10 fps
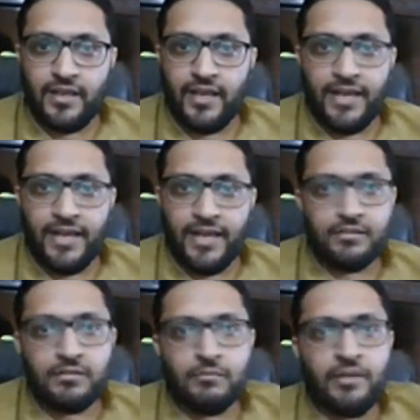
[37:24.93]
And
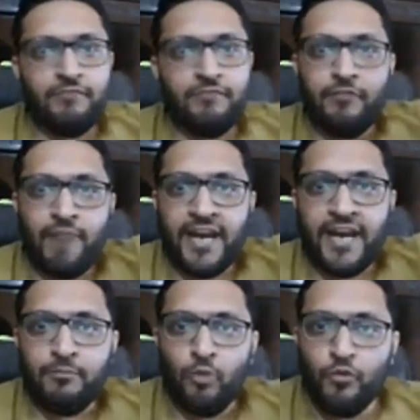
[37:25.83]
if, if
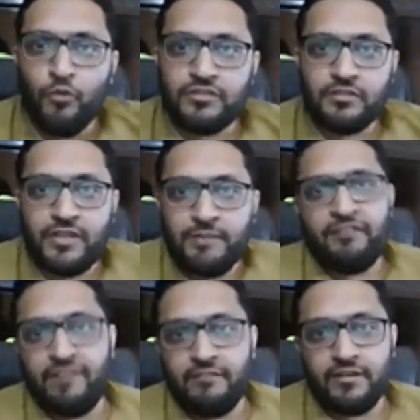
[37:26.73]
market moves in
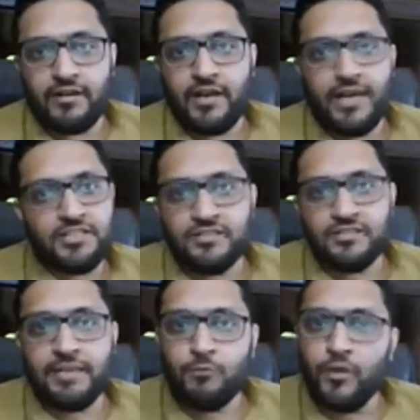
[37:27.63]
my favor, I
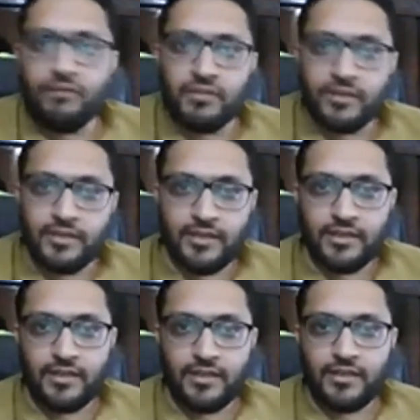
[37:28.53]
just keep going with it.
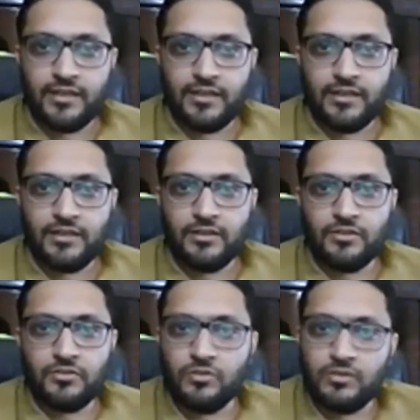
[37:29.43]

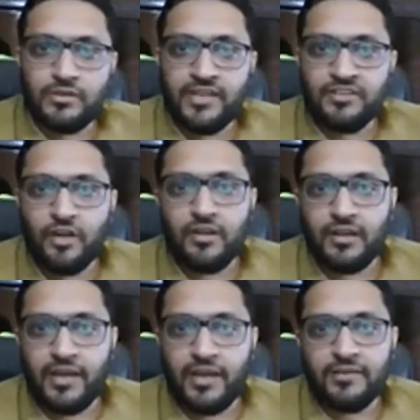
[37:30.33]
So that's
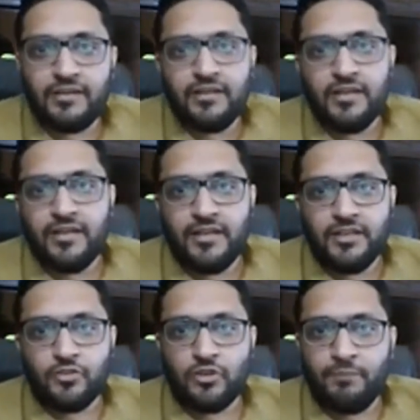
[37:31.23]
all. I mean,
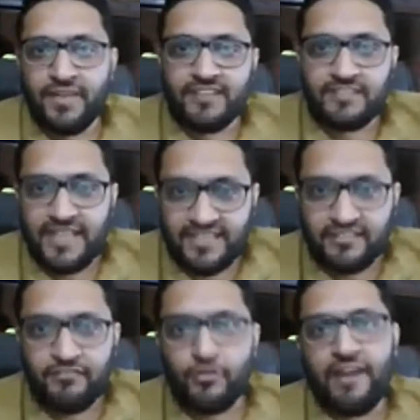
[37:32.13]
so the biggest
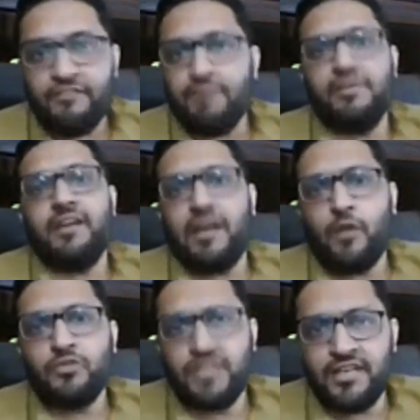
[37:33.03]
lesson for every beginner
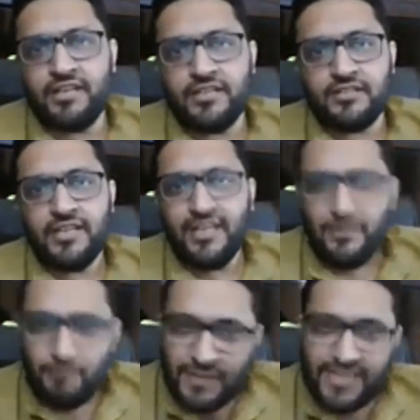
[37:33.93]
out there is
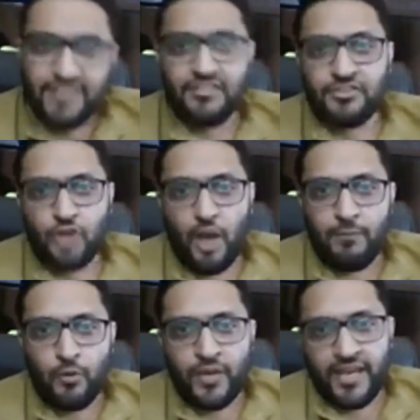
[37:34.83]
please stop
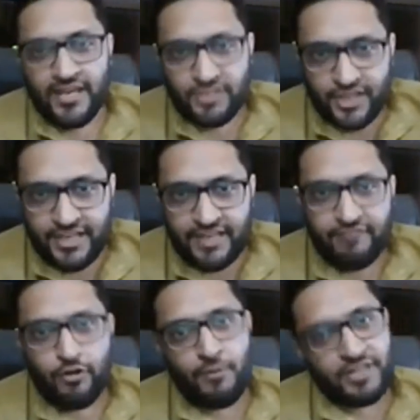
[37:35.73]
looking at trading
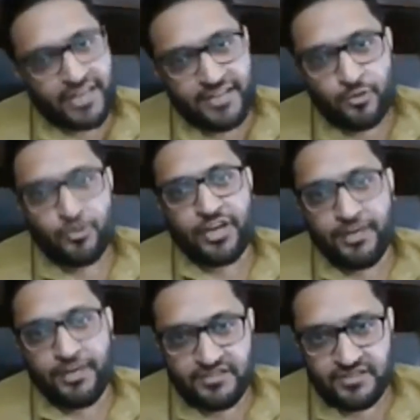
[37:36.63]
from a trade to
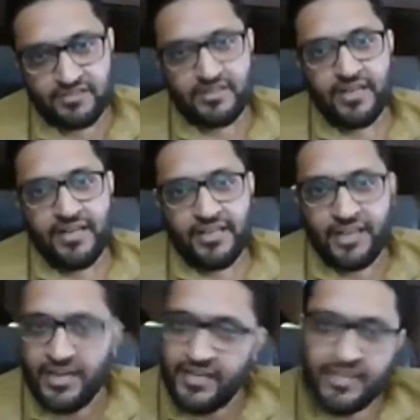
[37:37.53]
trade basis.
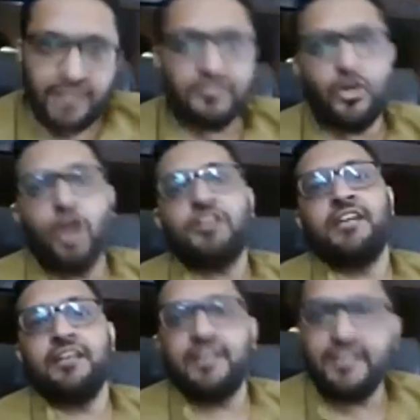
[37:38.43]
Trading is not
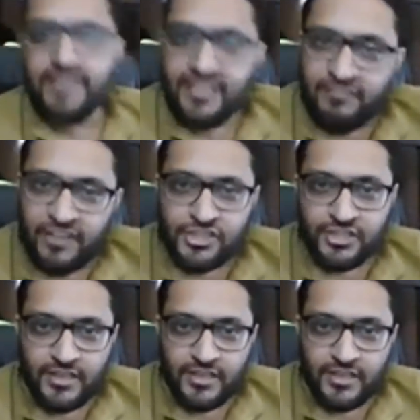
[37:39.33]
done in that fashion.